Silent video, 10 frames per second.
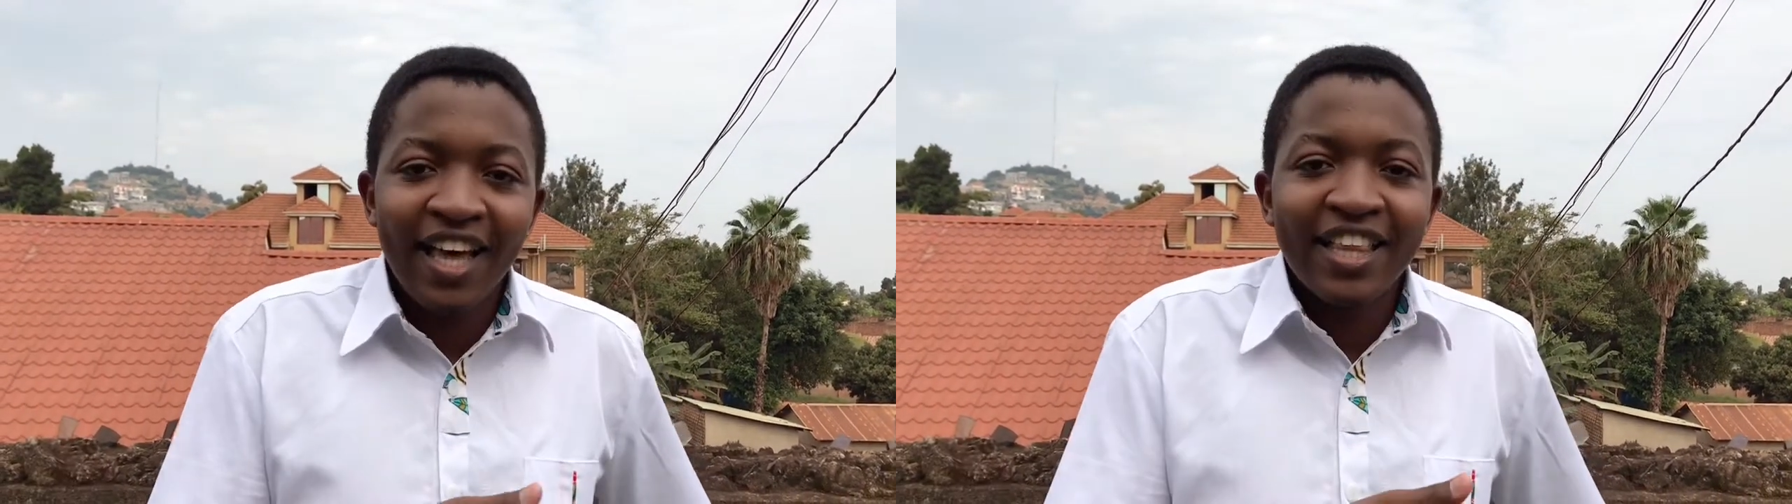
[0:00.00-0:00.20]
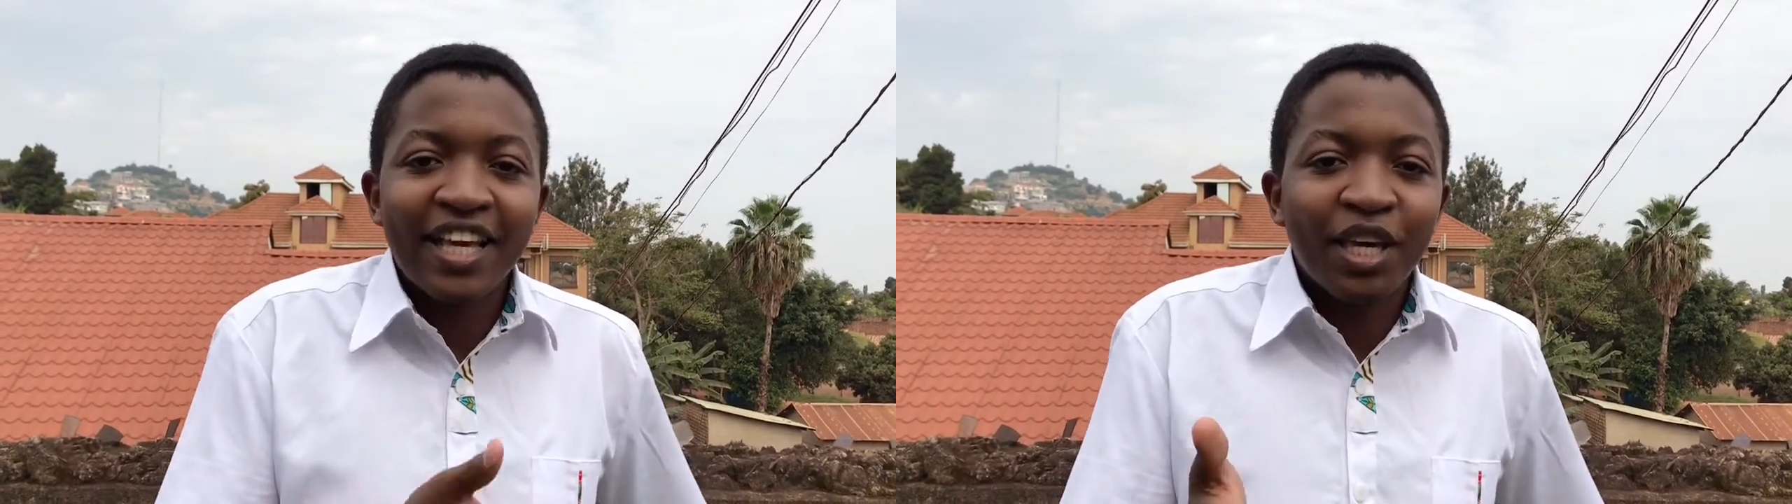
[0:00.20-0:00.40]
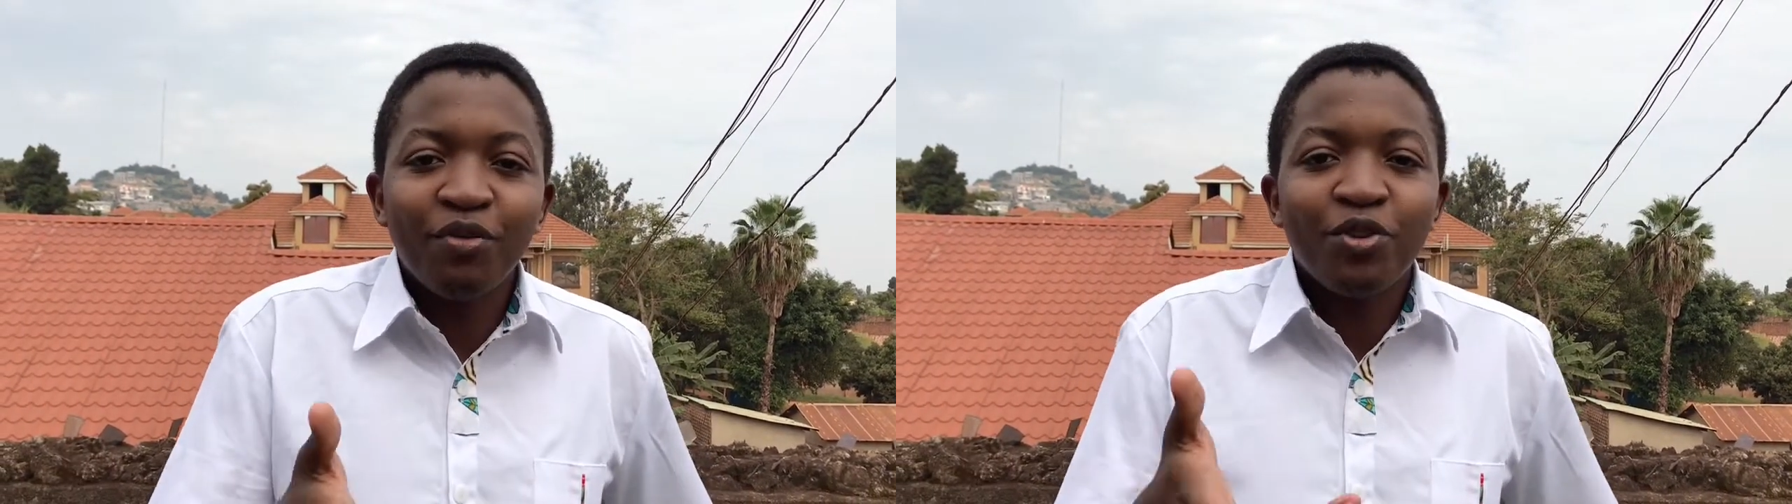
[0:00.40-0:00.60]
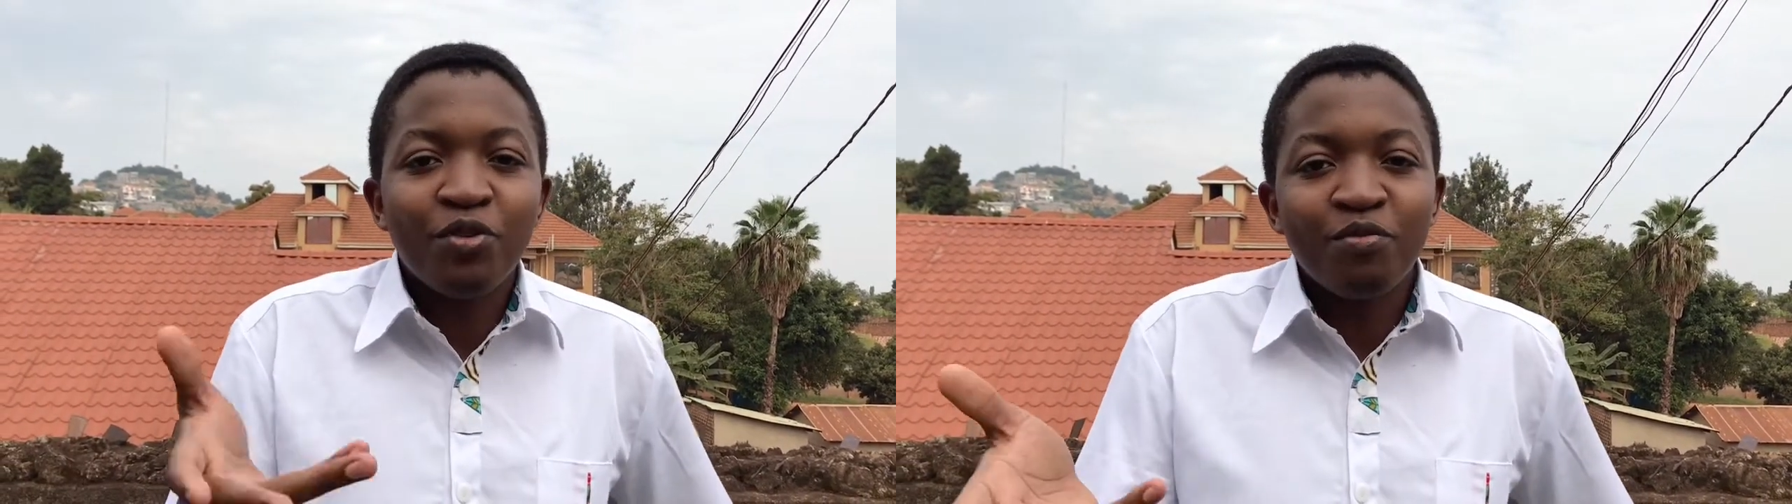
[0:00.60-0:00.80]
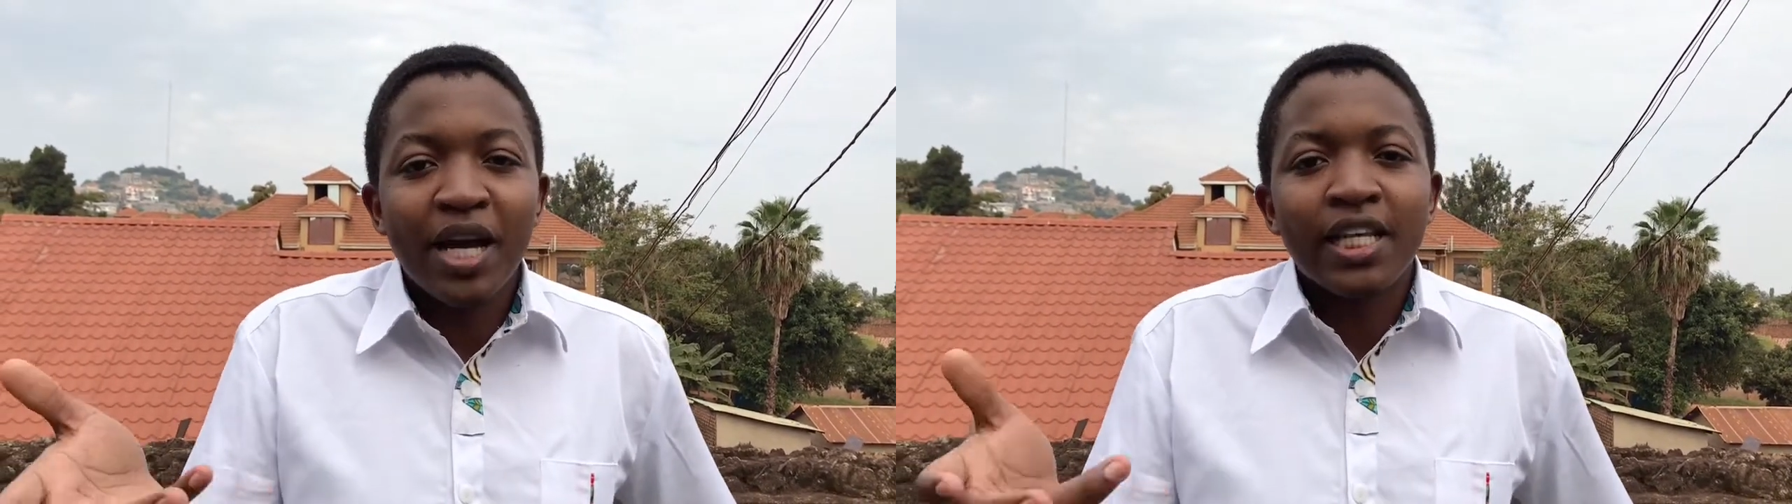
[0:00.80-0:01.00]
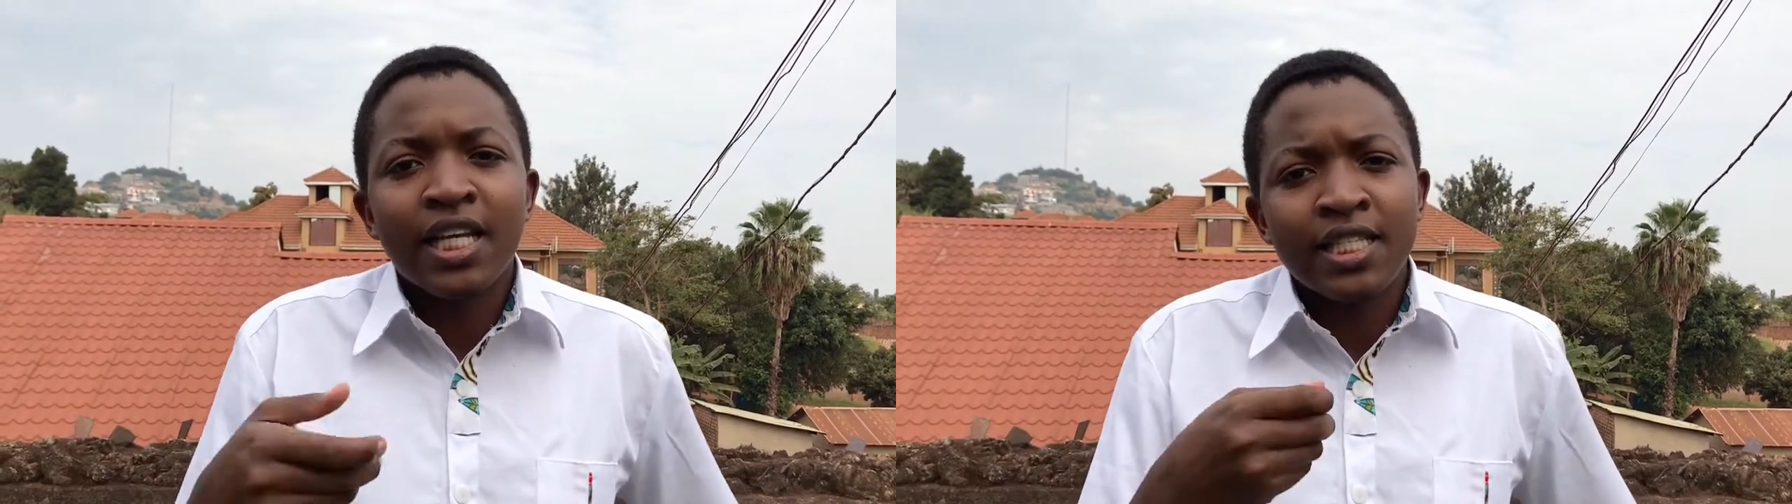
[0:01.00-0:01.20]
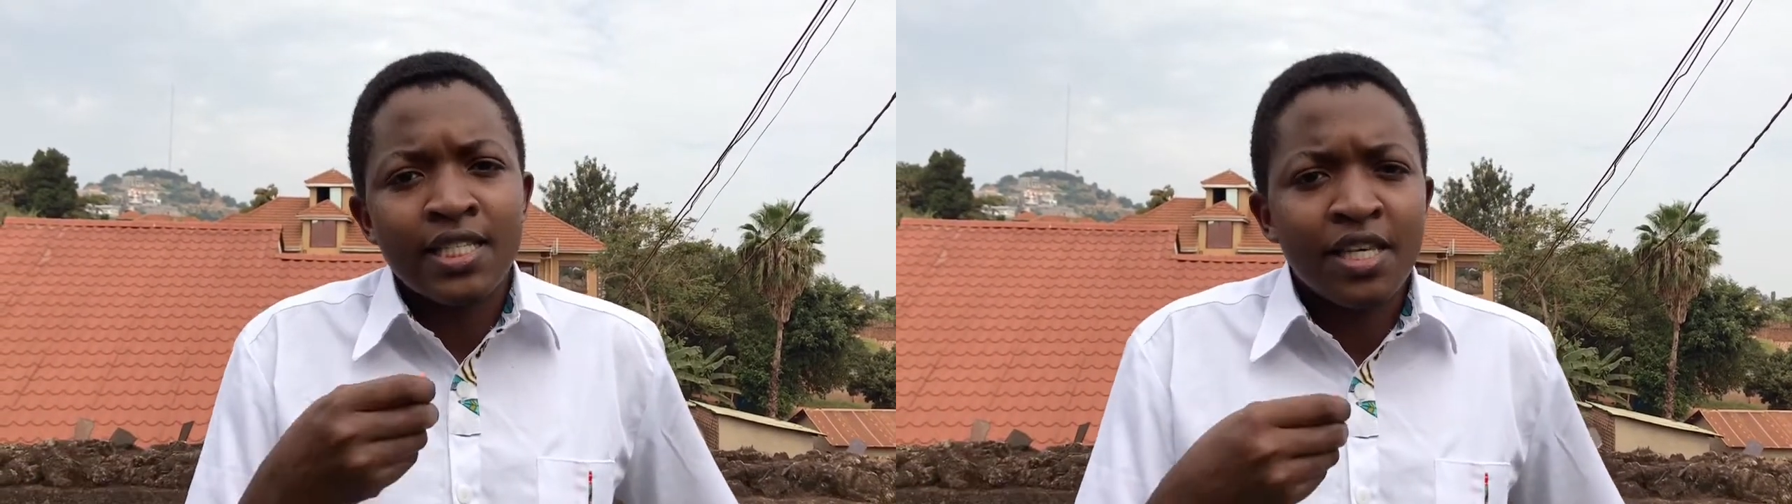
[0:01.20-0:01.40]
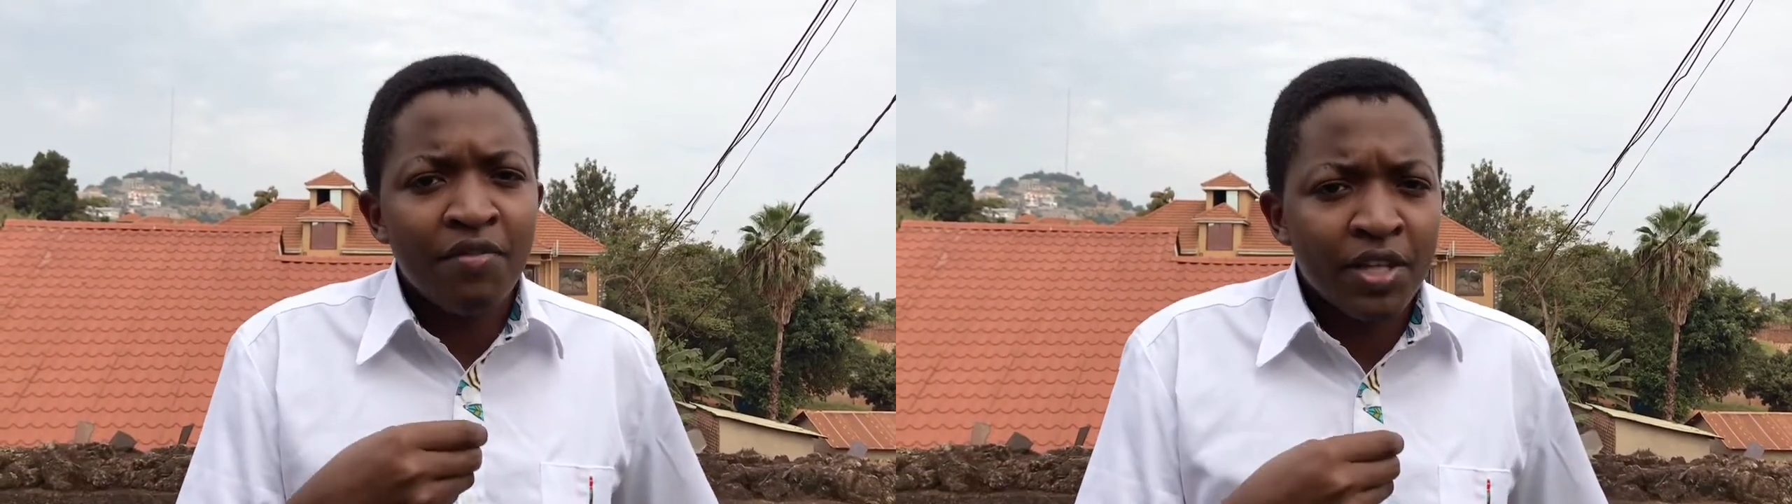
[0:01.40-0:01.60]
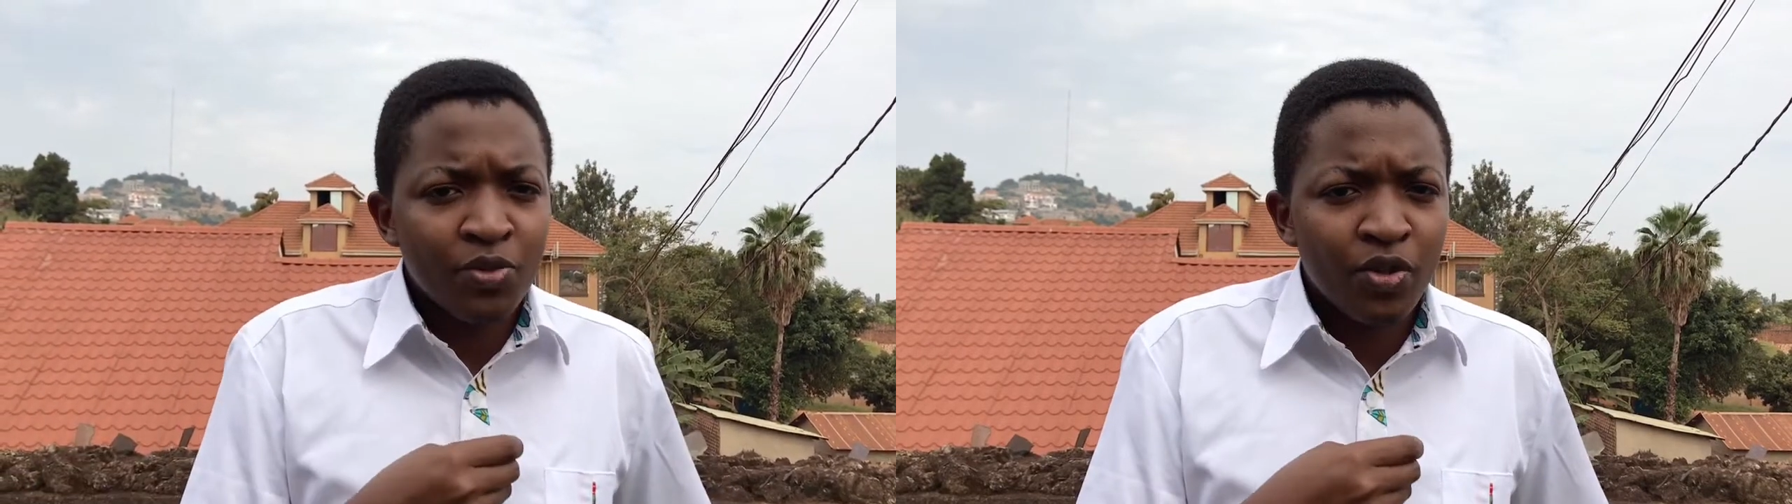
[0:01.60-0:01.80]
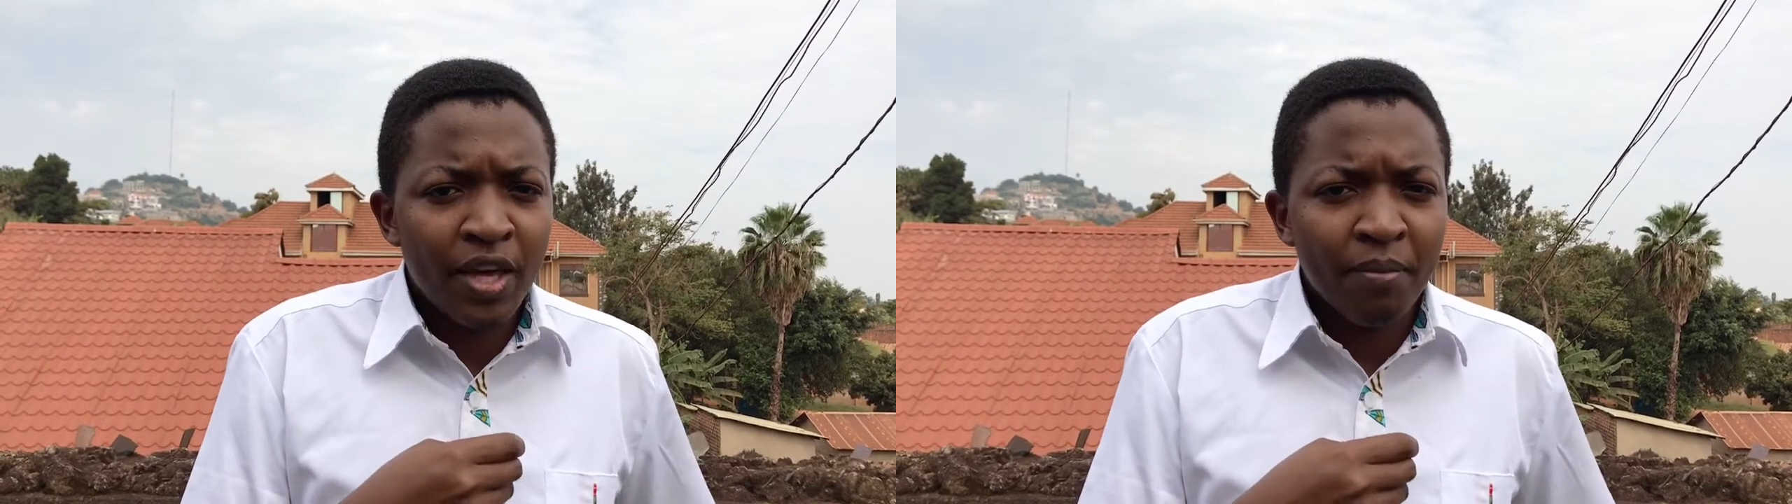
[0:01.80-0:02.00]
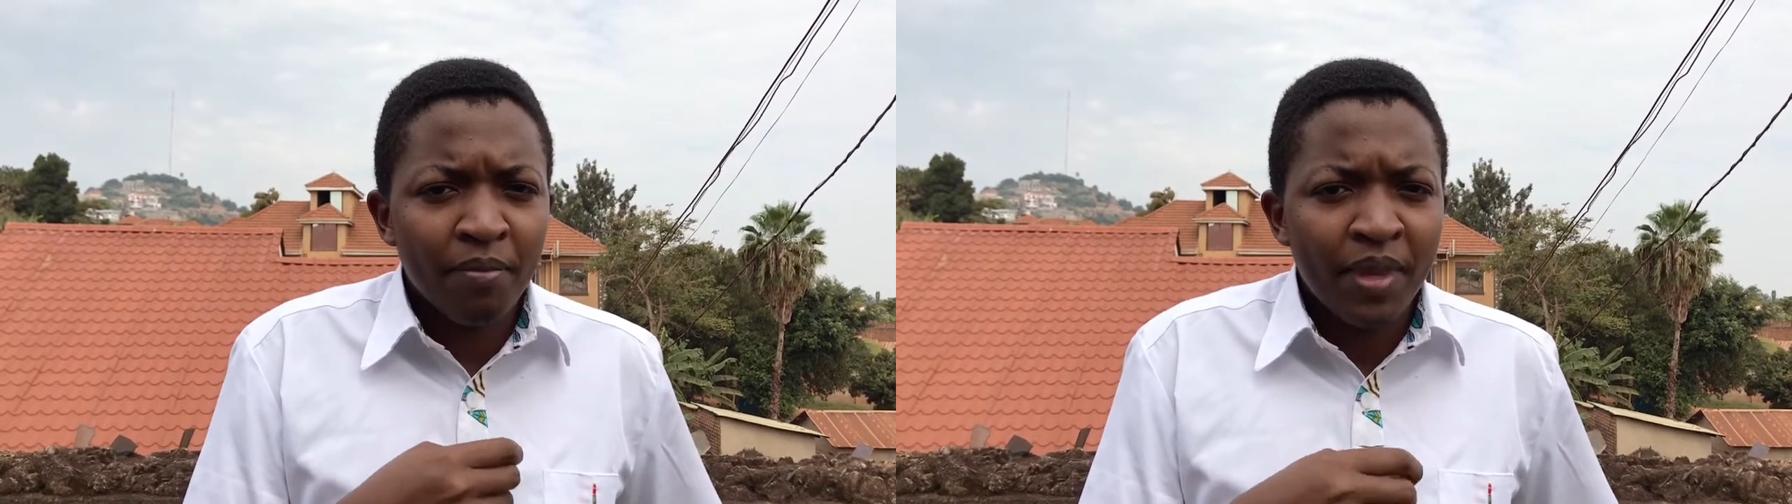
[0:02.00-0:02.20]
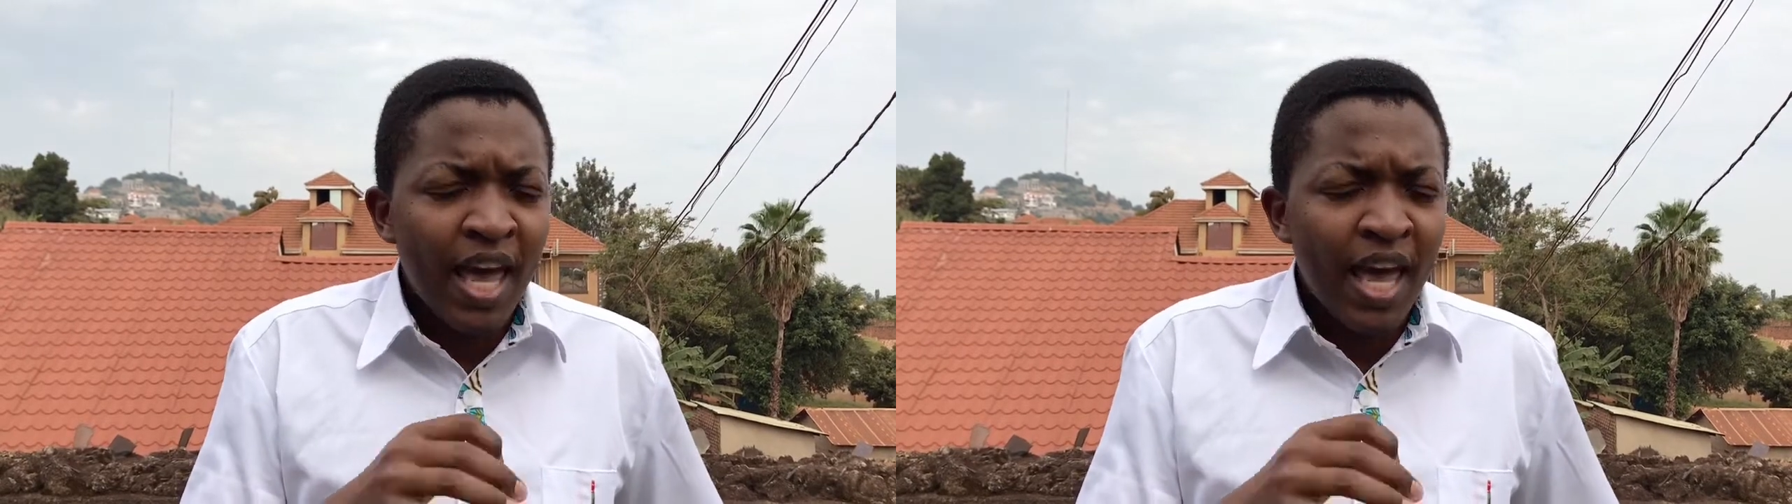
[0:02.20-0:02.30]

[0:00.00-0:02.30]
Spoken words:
the gift of money that is given to them.